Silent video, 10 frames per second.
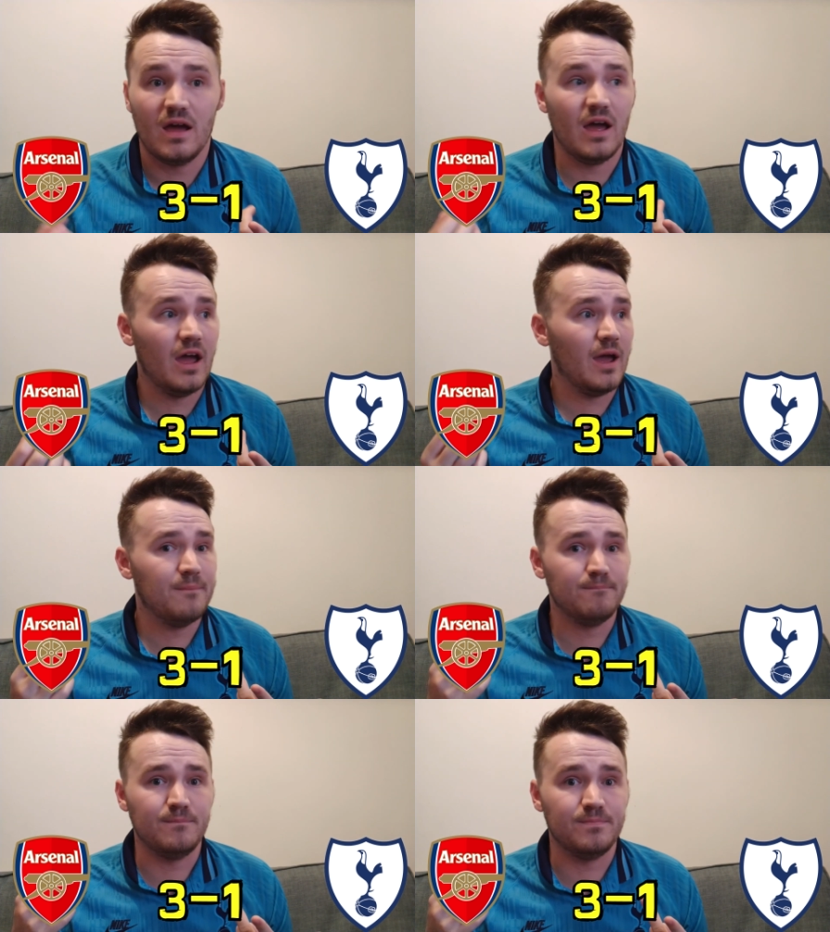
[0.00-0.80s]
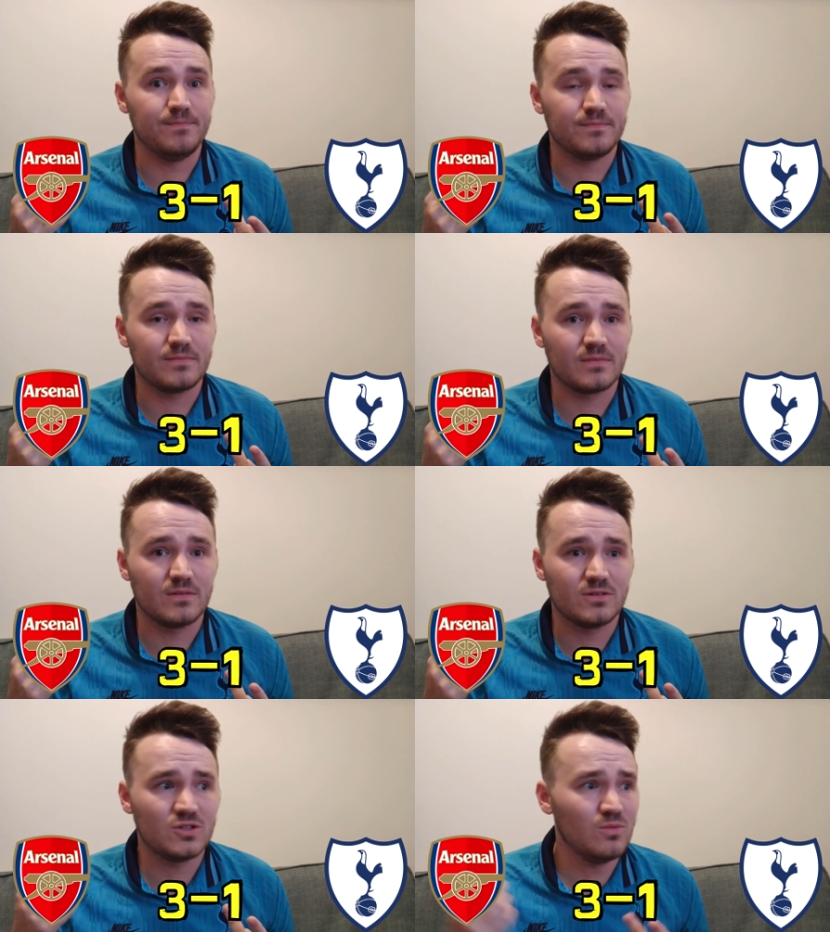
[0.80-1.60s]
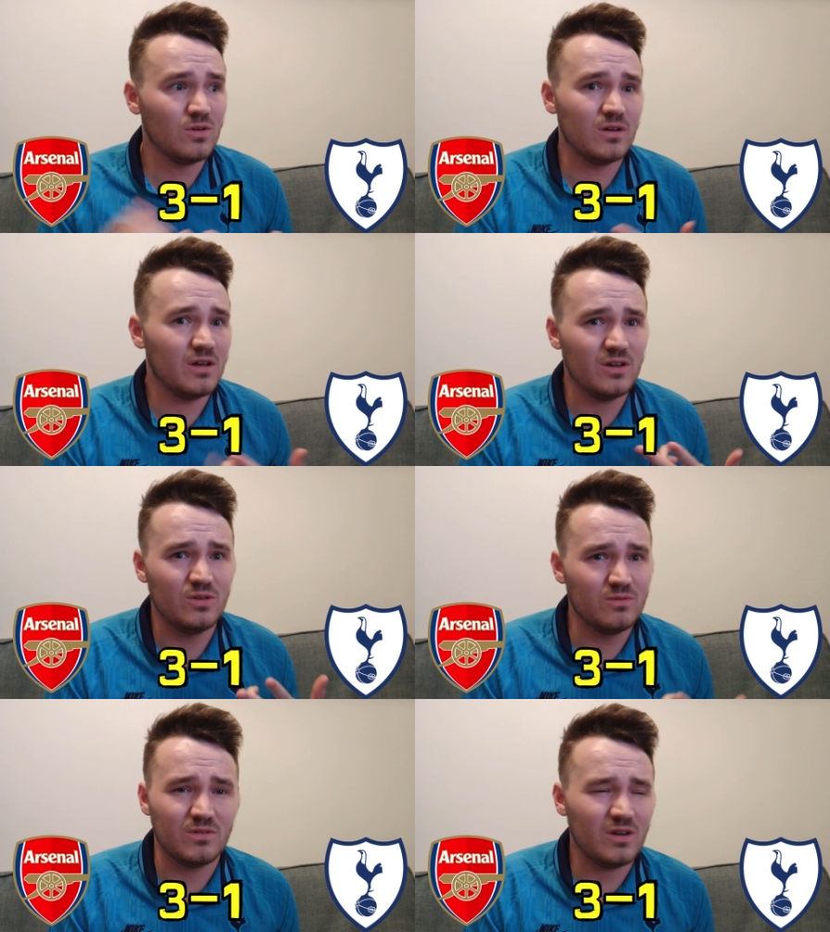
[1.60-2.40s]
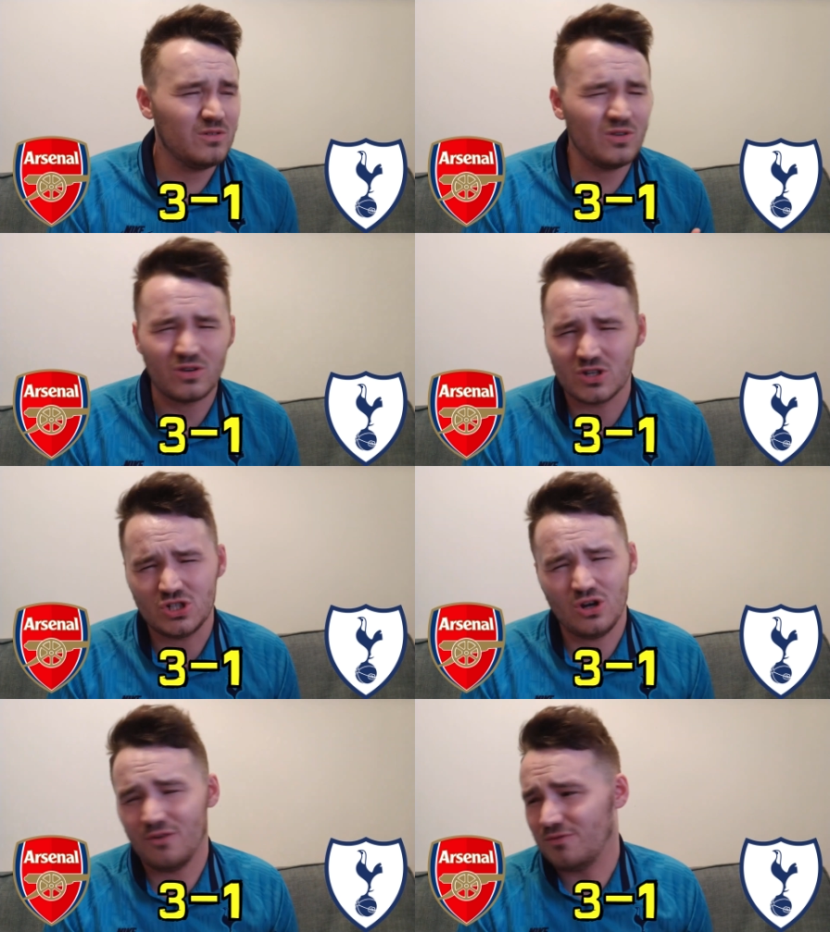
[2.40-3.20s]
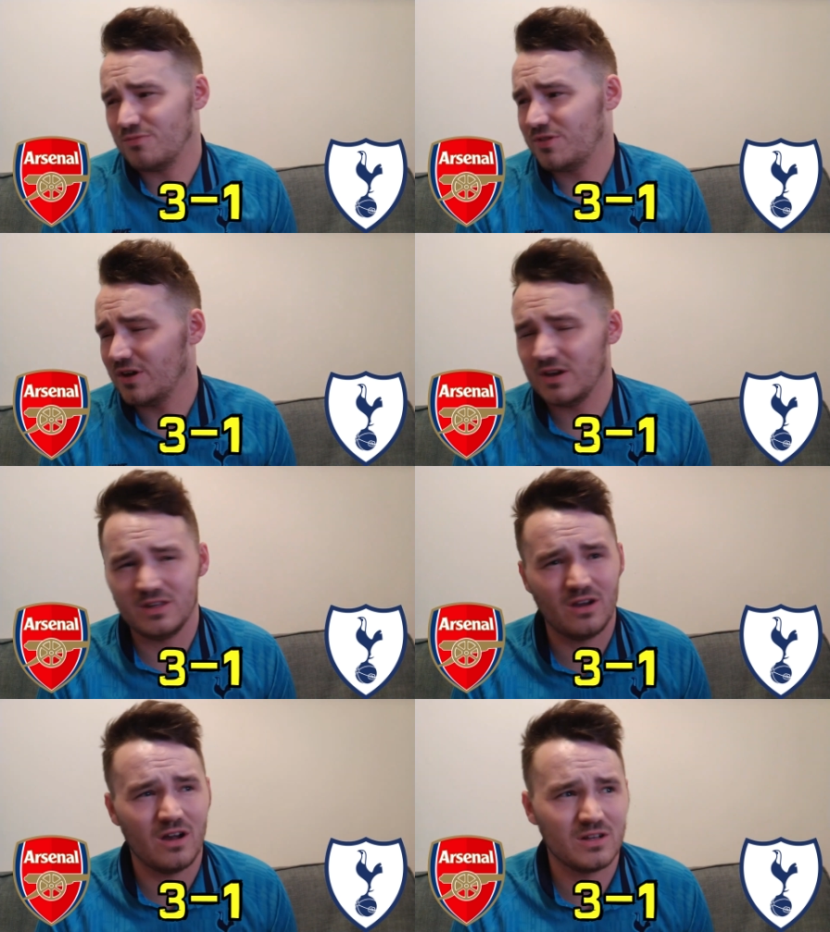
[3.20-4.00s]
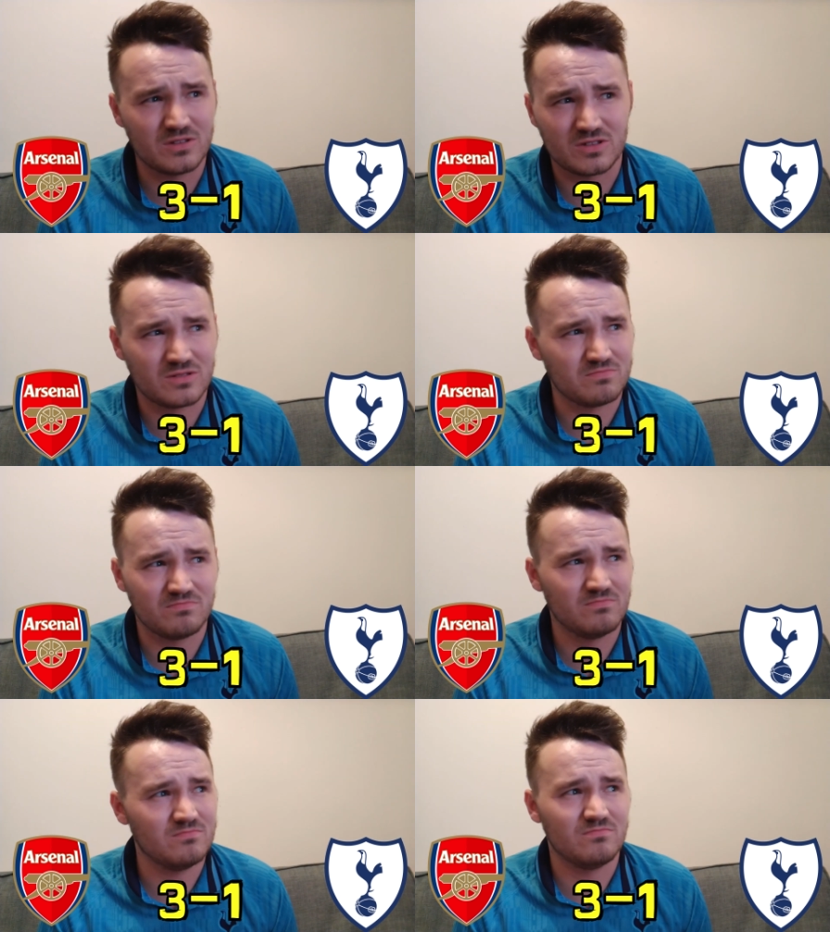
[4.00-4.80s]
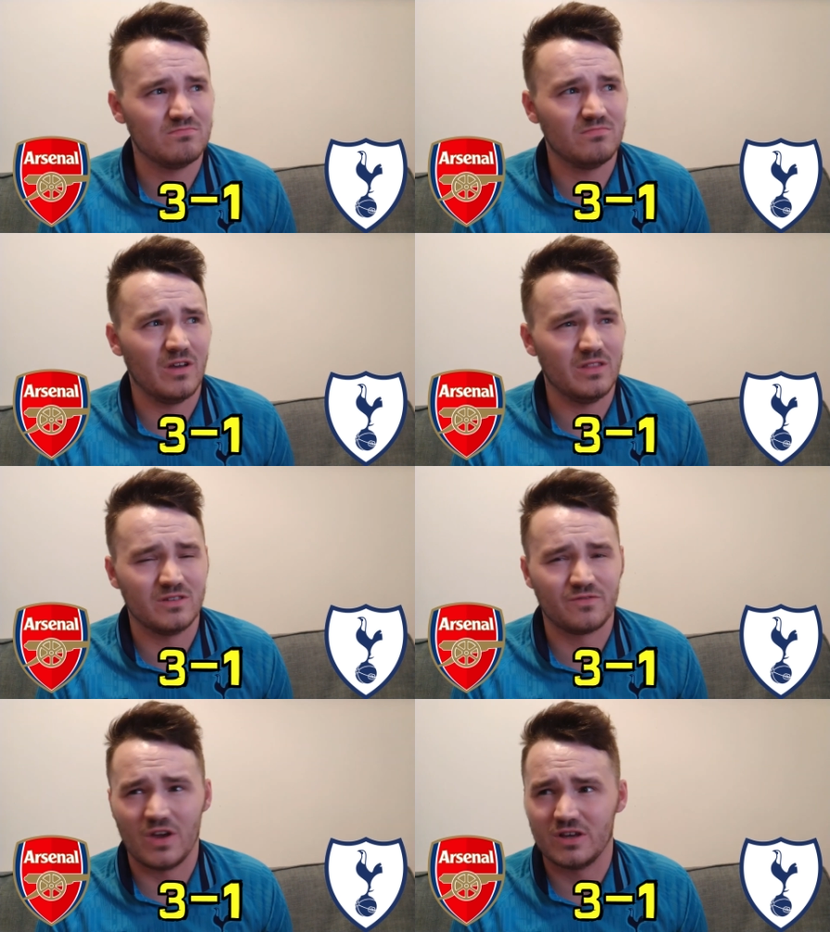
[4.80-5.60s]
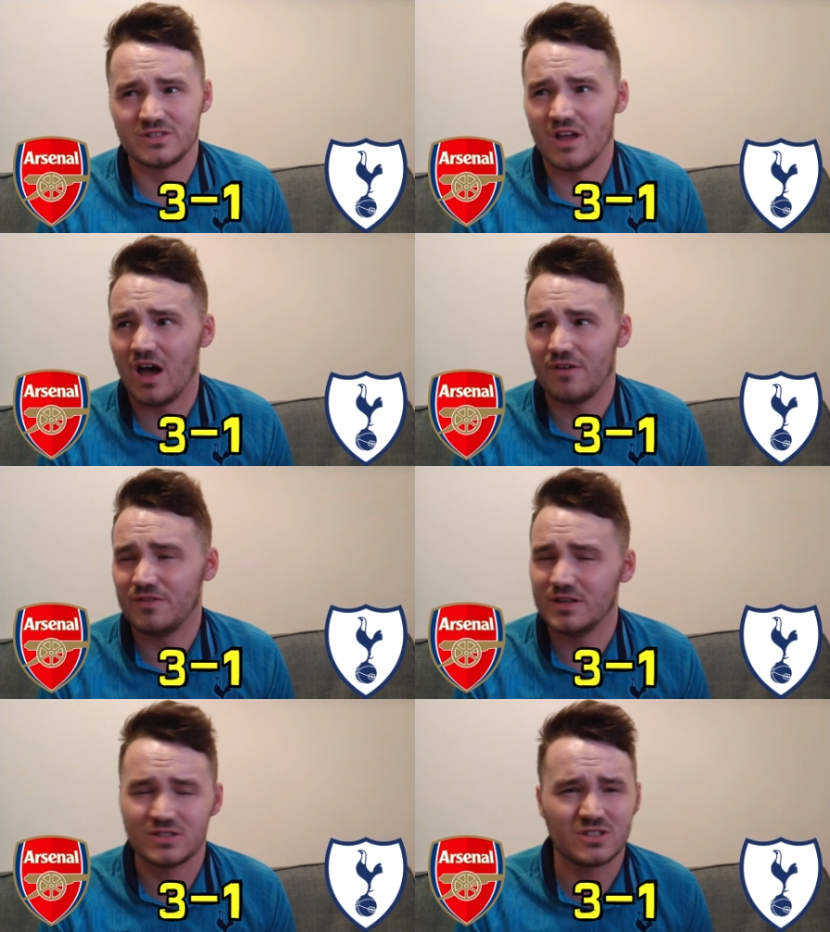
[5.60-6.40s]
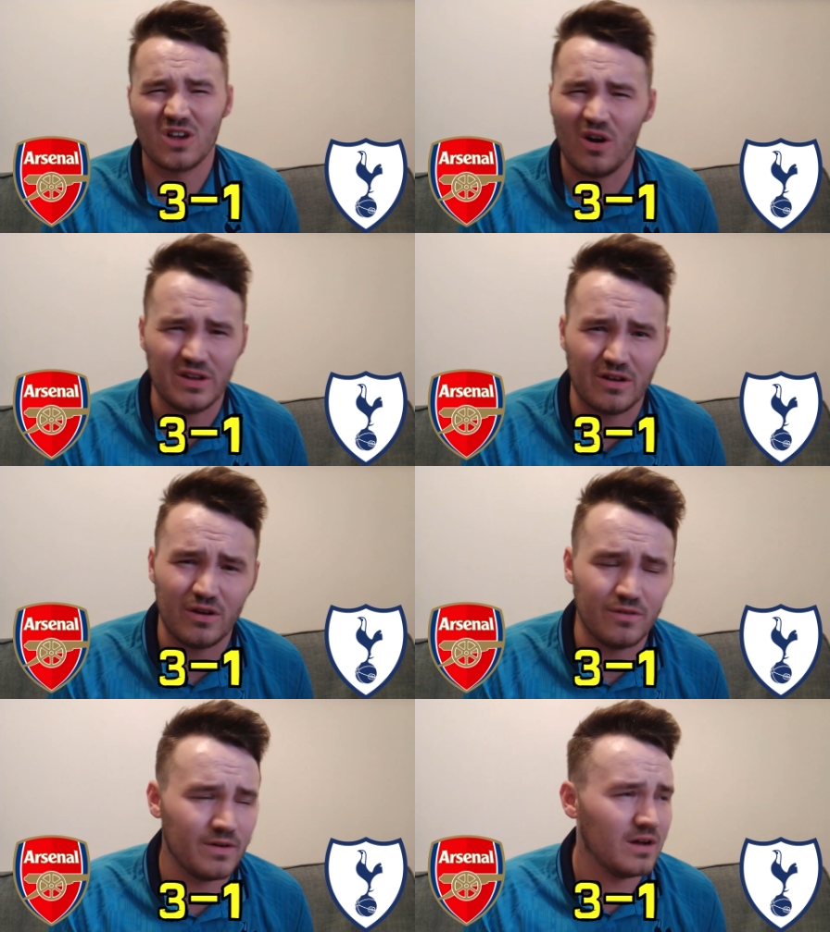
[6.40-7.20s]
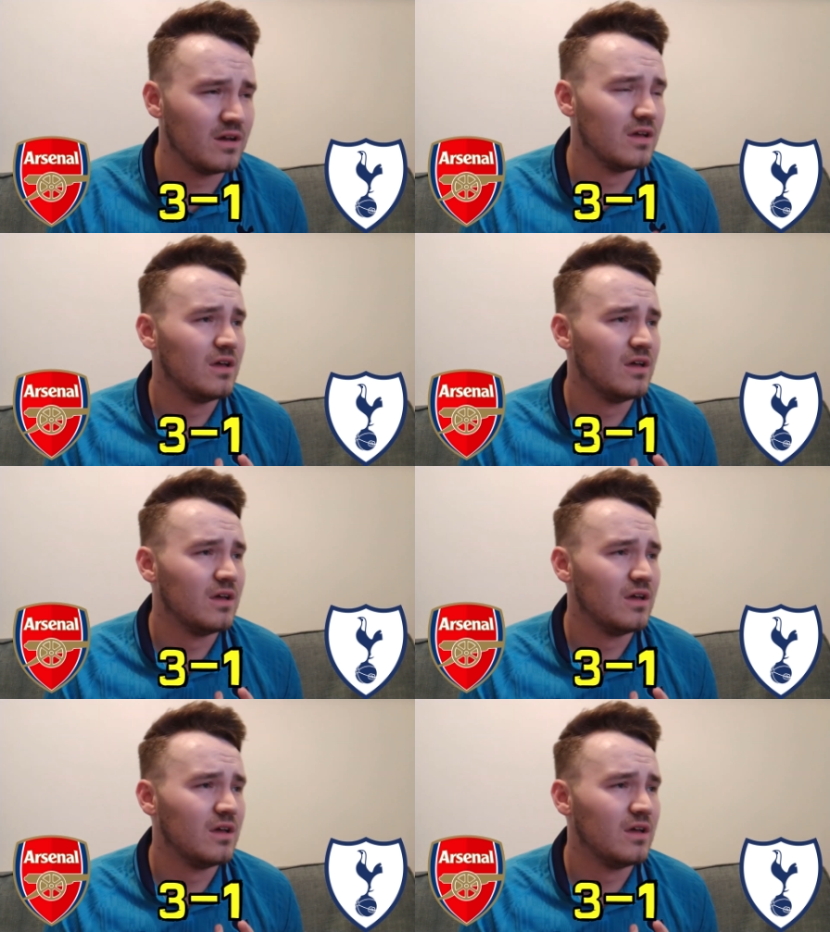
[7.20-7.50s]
Um, someone who he took a shot from thirty yards in the first half and it skied over,